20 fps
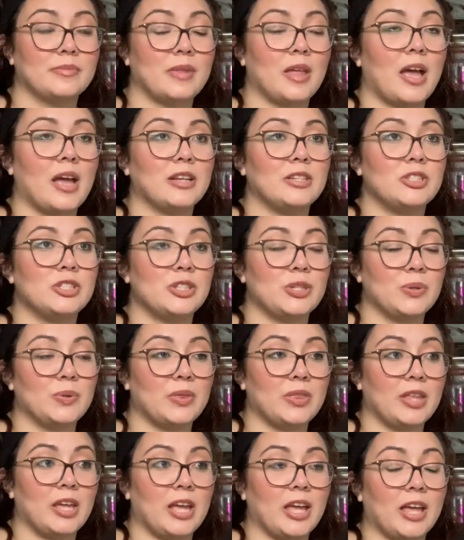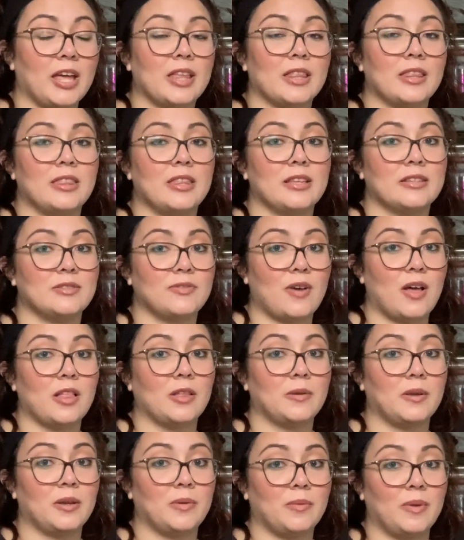I do think this
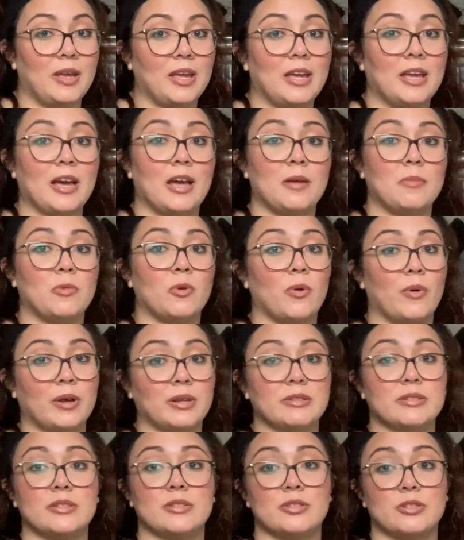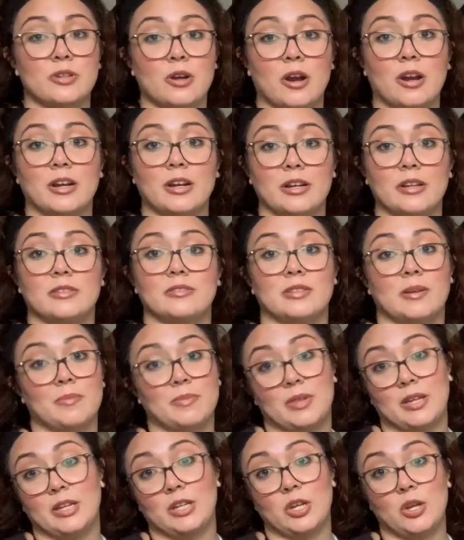following week I'm going to start
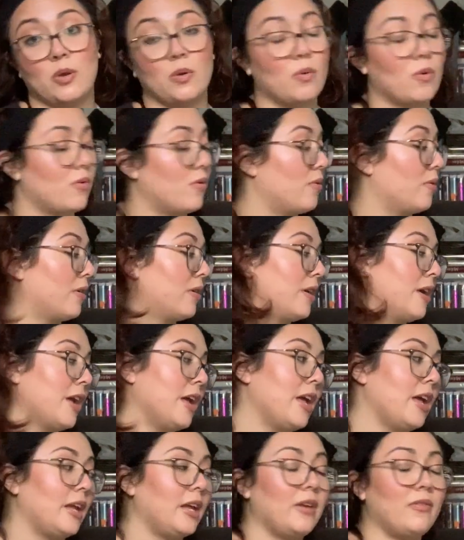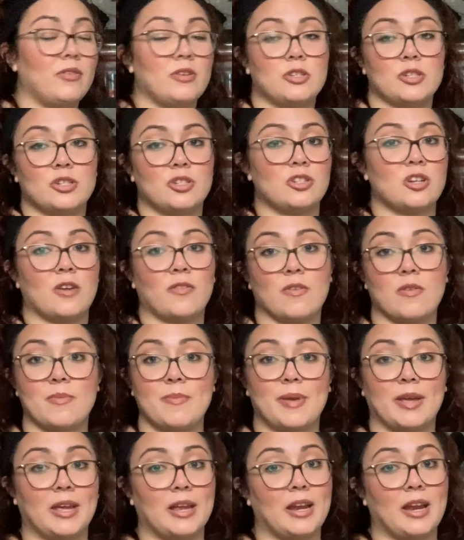something new, or even just start from
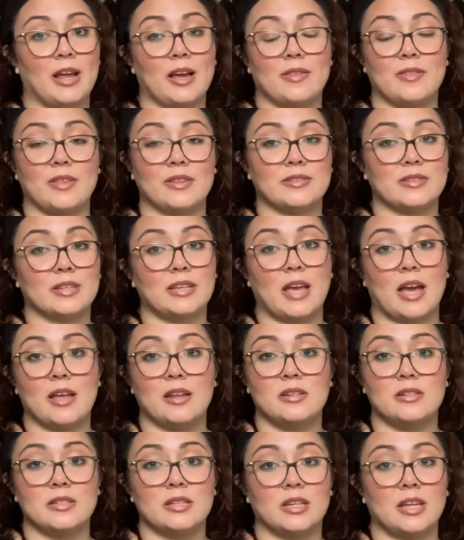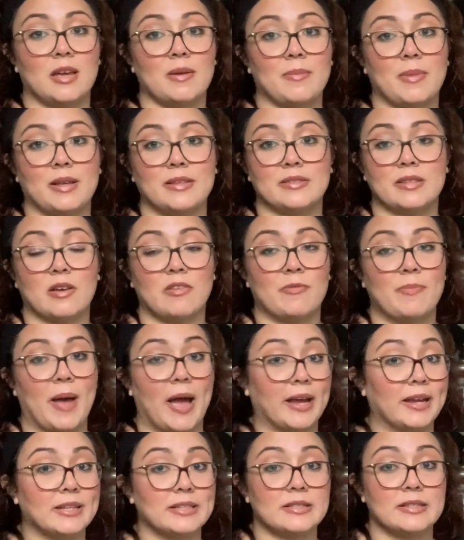the beginning on this again, to get myself
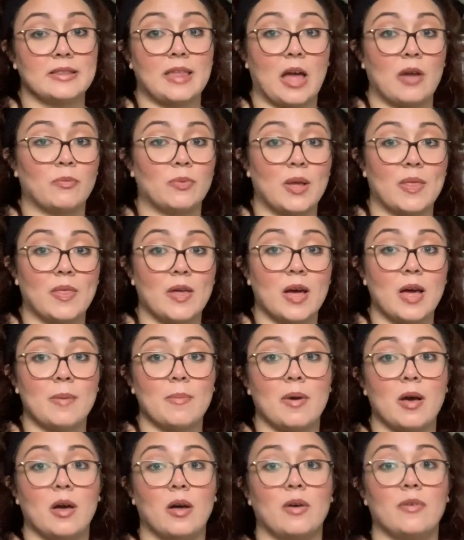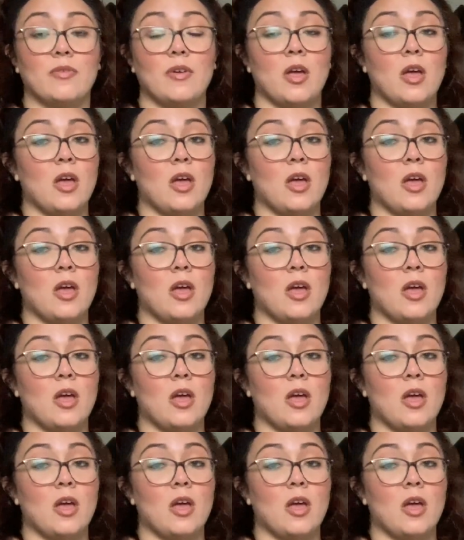back into that rhythm of